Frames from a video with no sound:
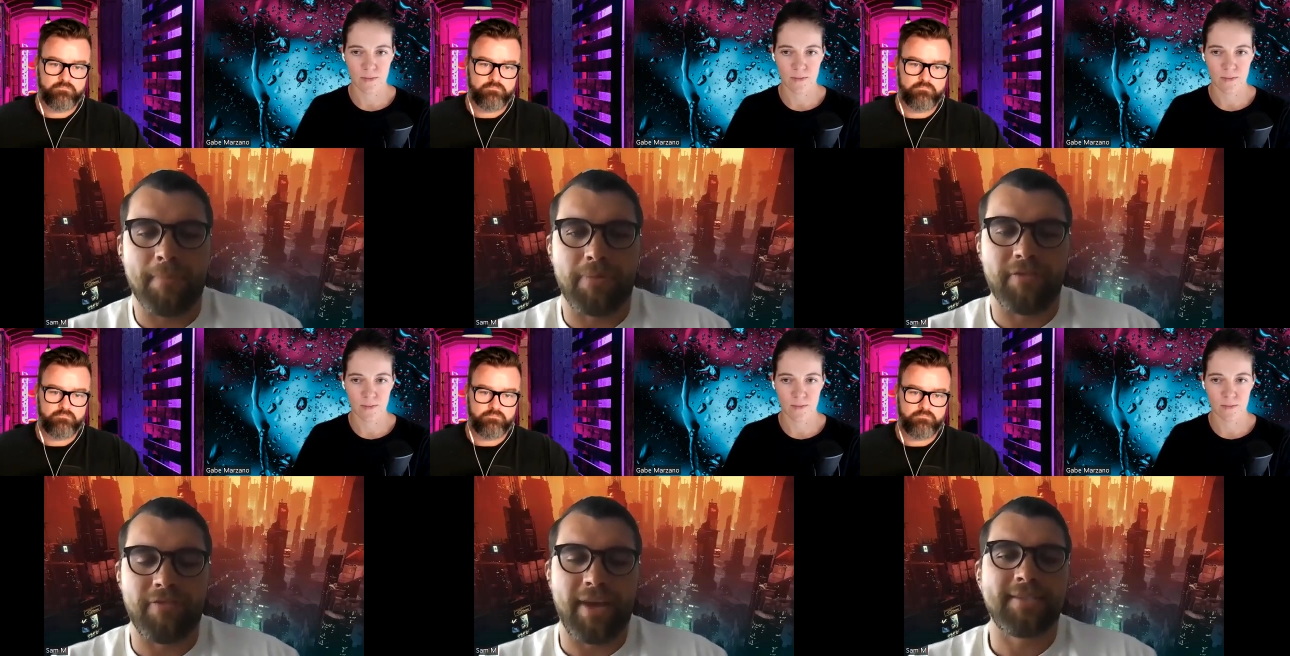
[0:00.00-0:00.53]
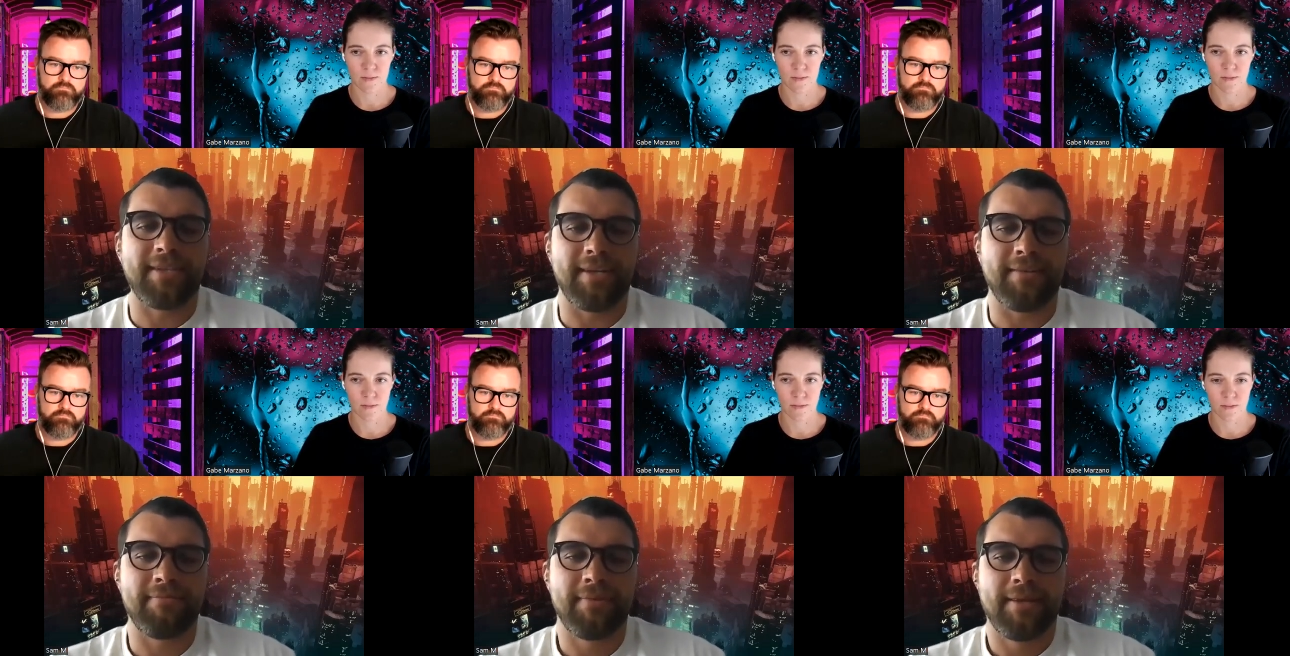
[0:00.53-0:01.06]
Speaker 1: and
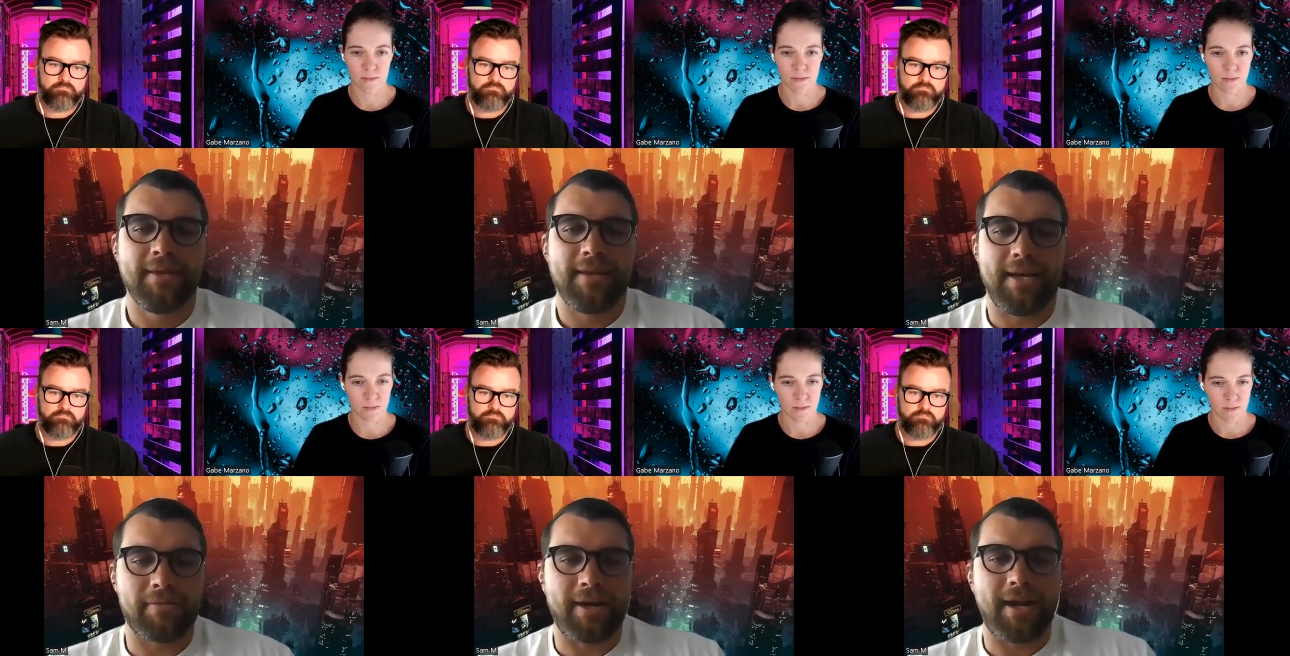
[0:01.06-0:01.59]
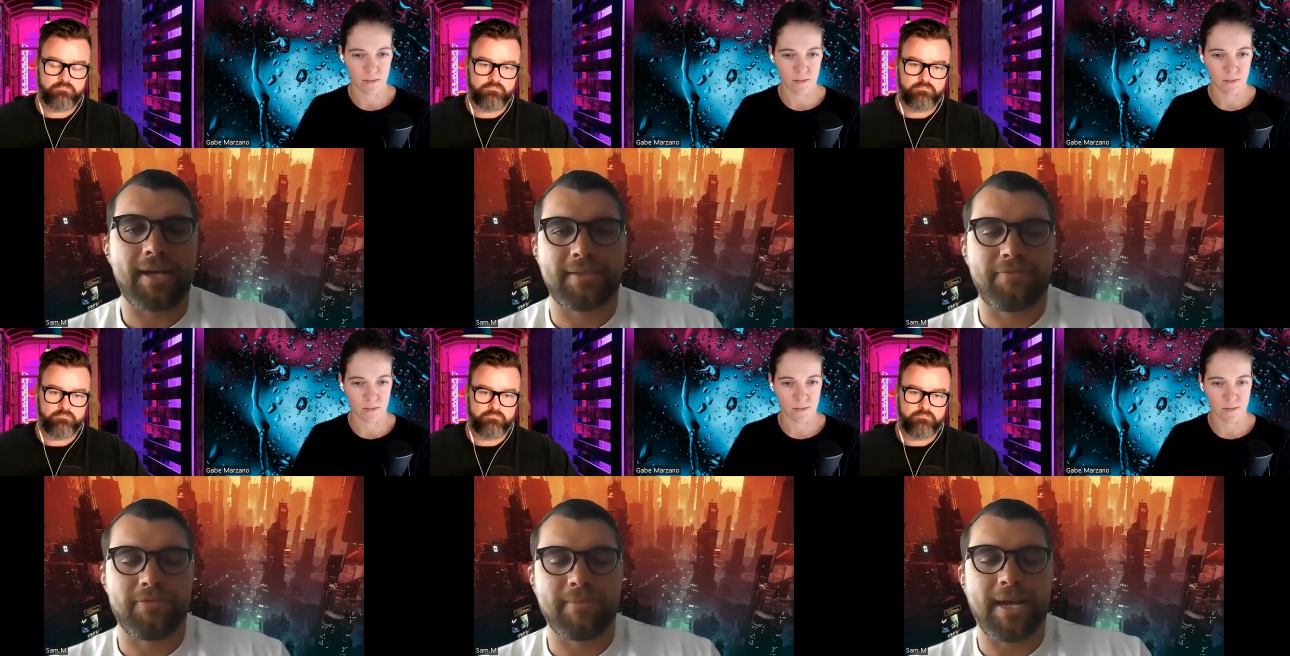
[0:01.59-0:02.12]
preventing the threat
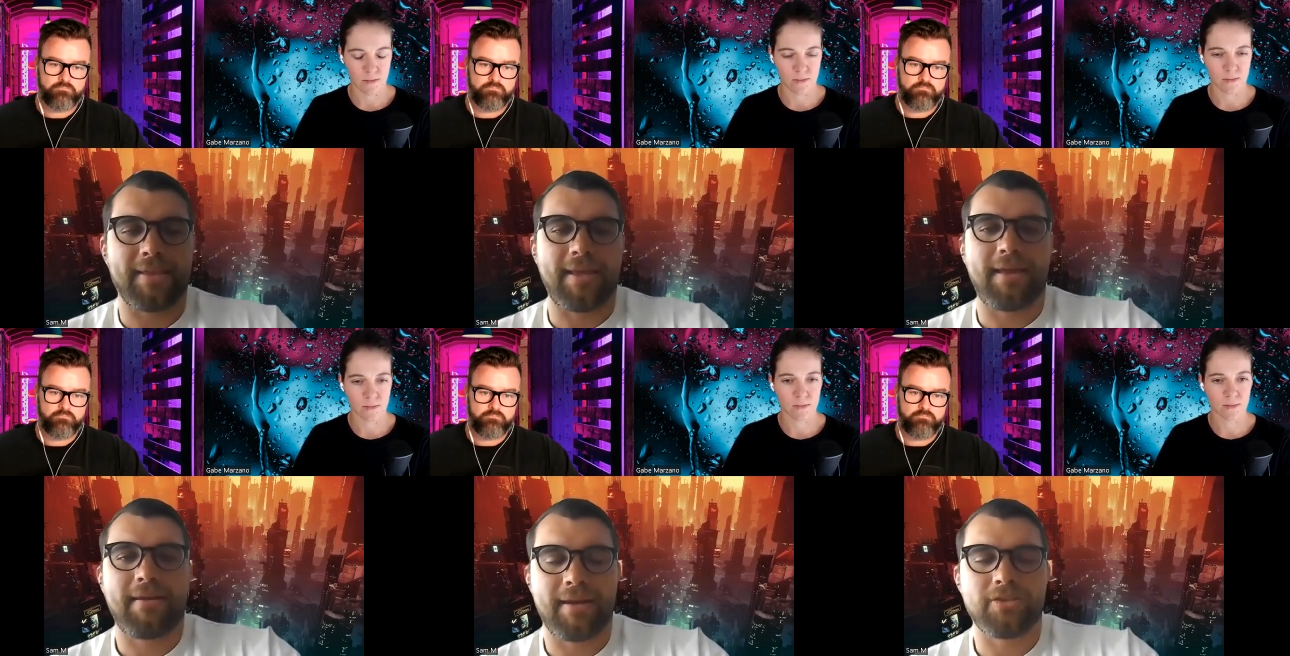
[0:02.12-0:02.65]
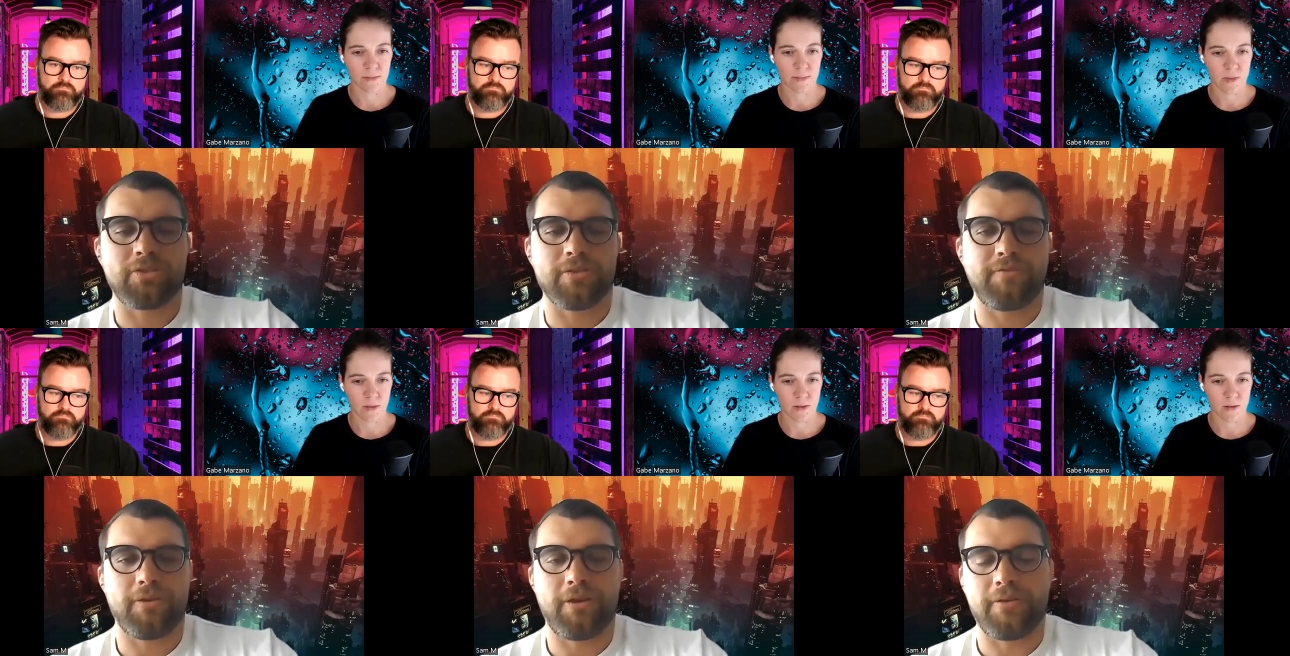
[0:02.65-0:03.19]
actor from getting that
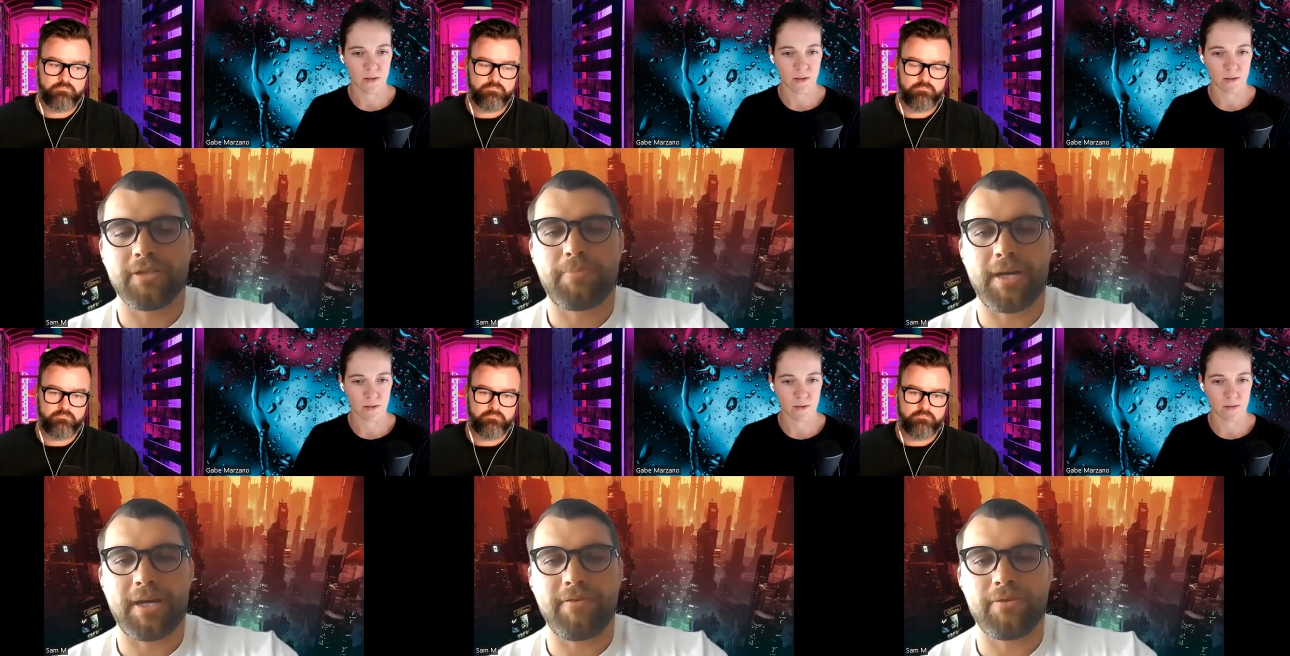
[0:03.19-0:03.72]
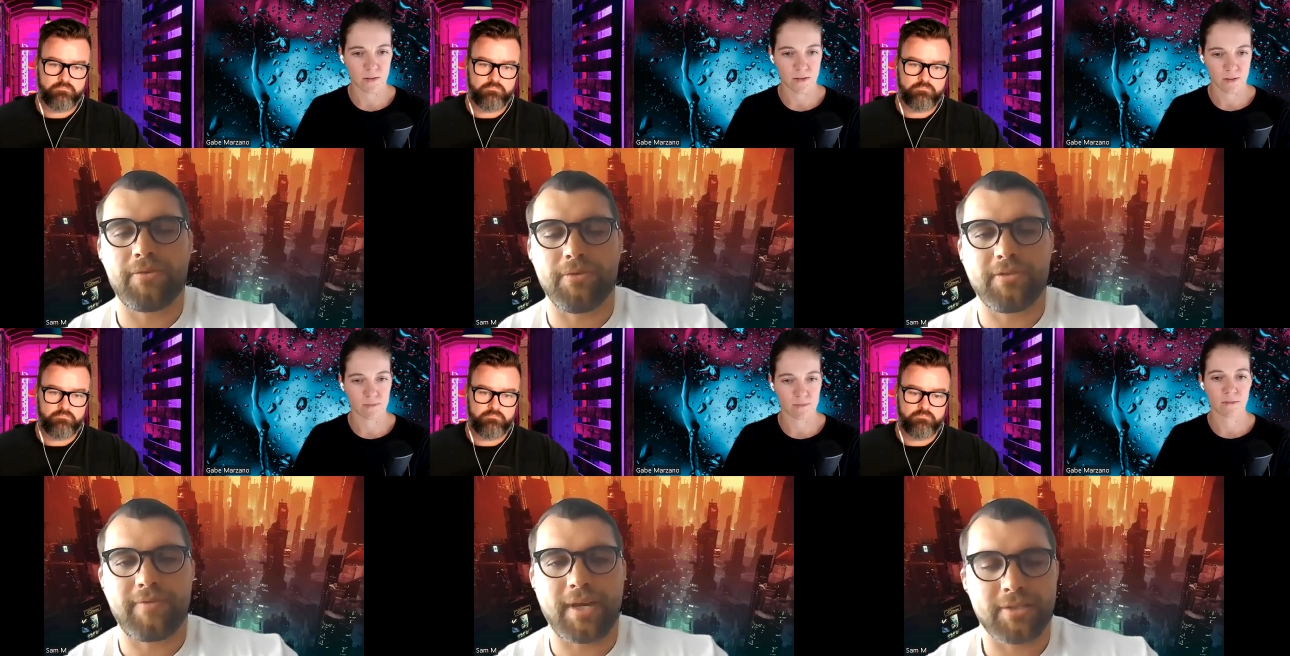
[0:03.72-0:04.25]
initial foothold as part of your
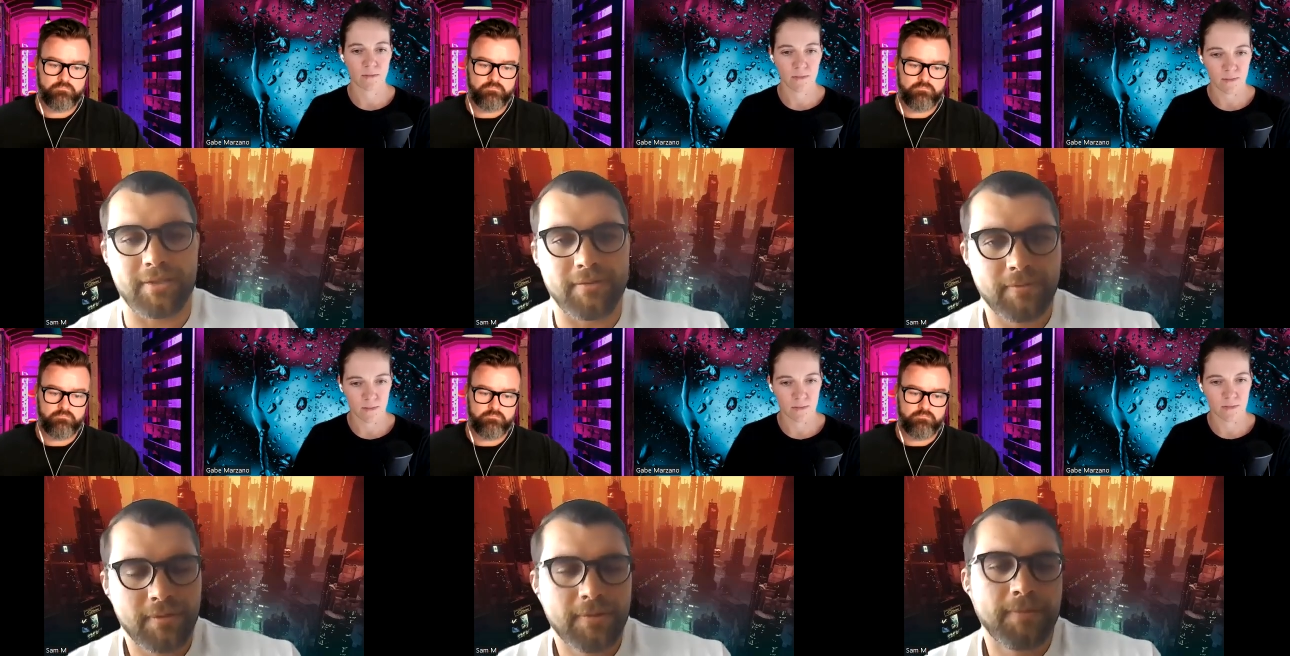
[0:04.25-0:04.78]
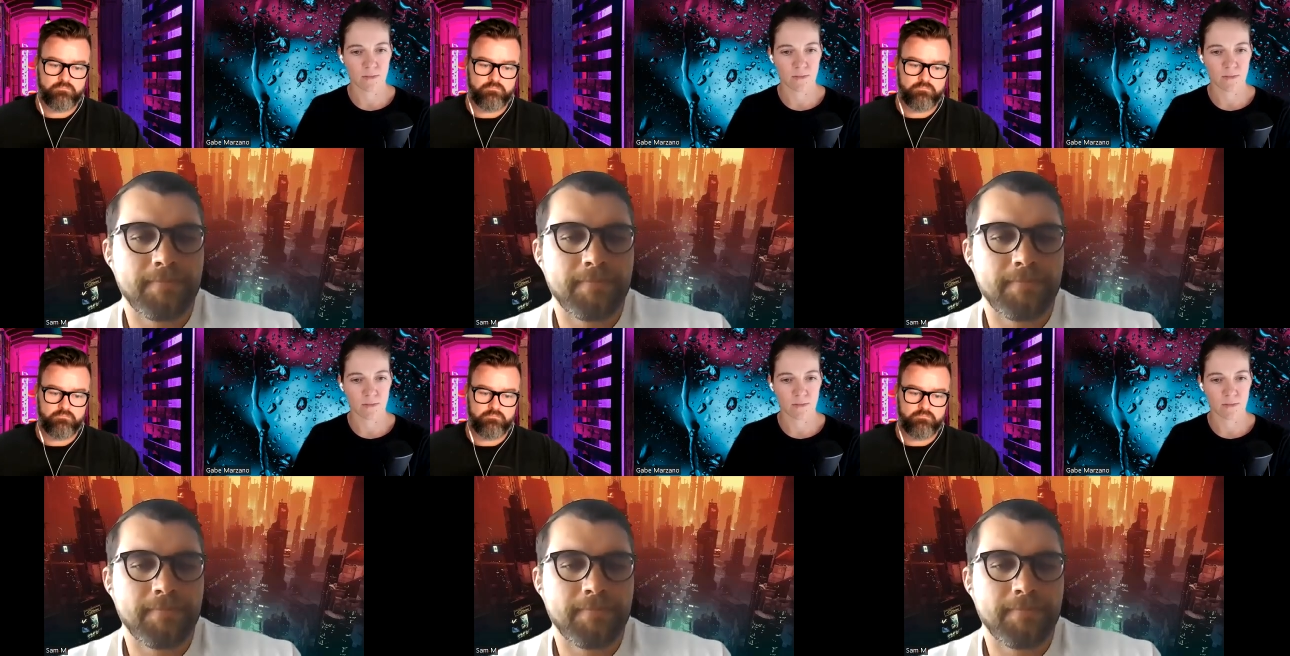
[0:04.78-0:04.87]
course of action.